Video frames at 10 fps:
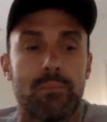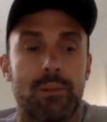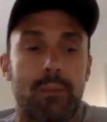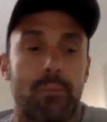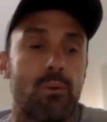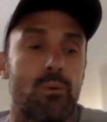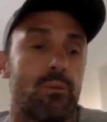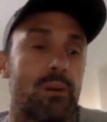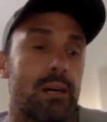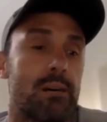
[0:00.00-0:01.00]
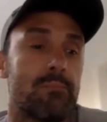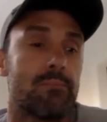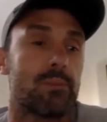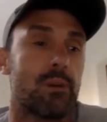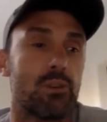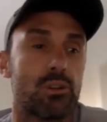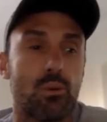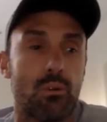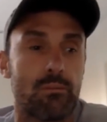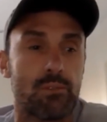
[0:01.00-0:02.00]
people, I'll just
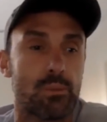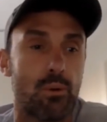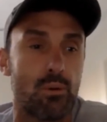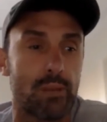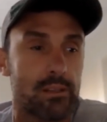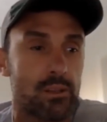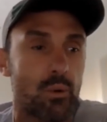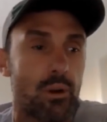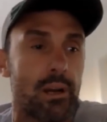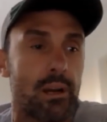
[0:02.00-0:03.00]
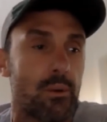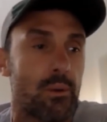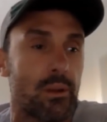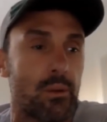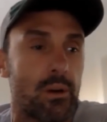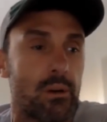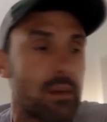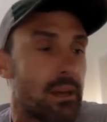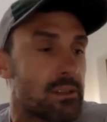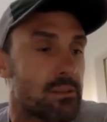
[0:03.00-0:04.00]
talk from sport because it's what I know really well.
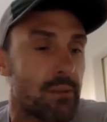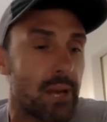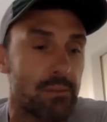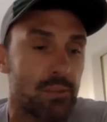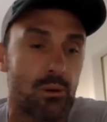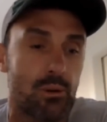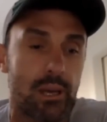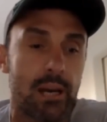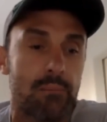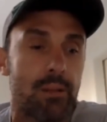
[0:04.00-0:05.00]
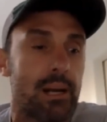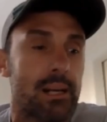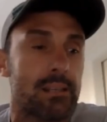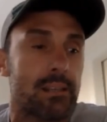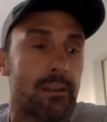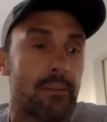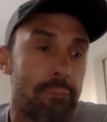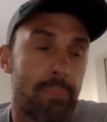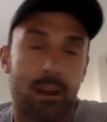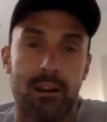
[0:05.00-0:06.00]
You get some absolute gun players that
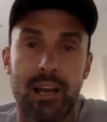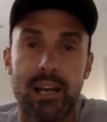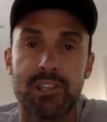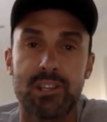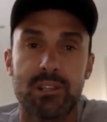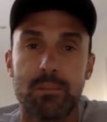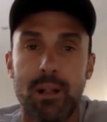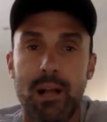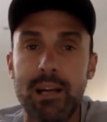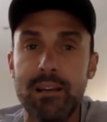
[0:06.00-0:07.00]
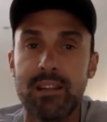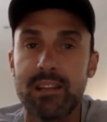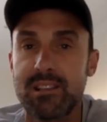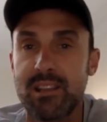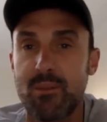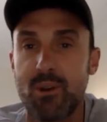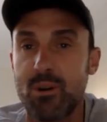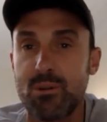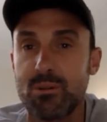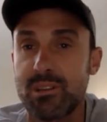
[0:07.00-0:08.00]
are allowed just to play, and that's their
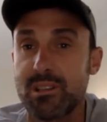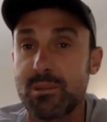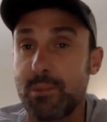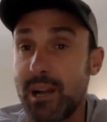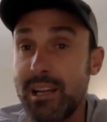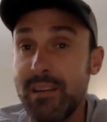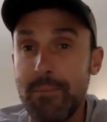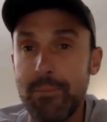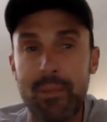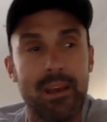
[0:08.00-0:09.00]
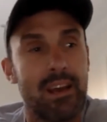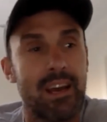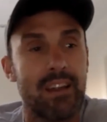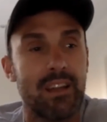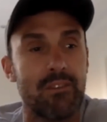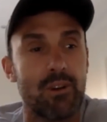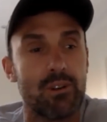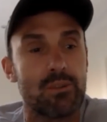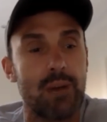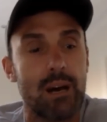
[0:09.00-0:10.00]
role, just to play. And then you've got
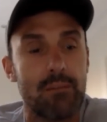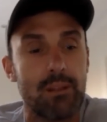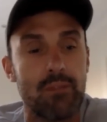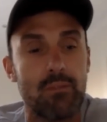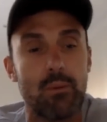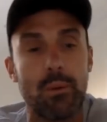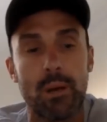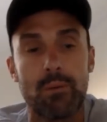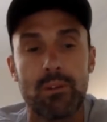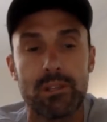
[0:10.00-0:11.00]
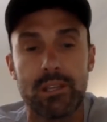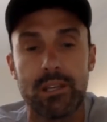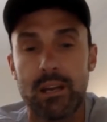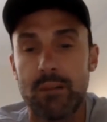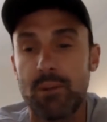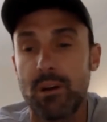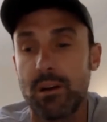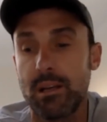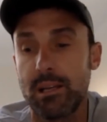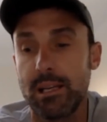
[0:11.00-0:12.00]
some unbelievable people that sit
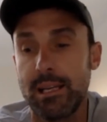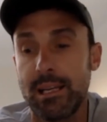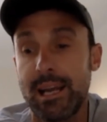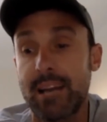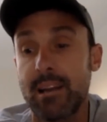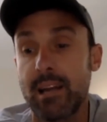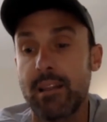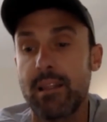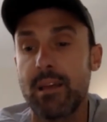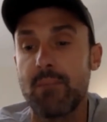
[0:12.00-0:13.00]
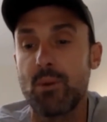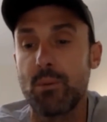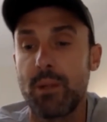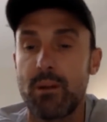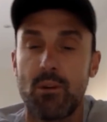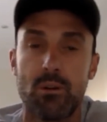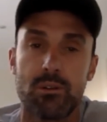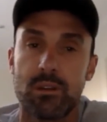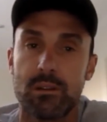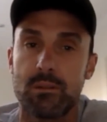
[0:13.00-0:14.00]
underneath them who play
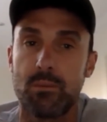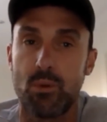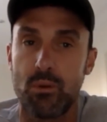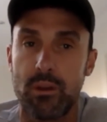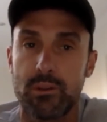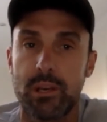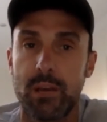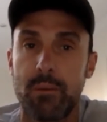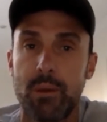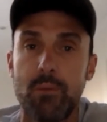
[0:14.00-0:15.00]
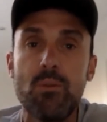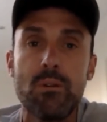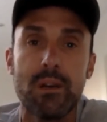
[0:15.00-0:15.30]
roles that support those key people.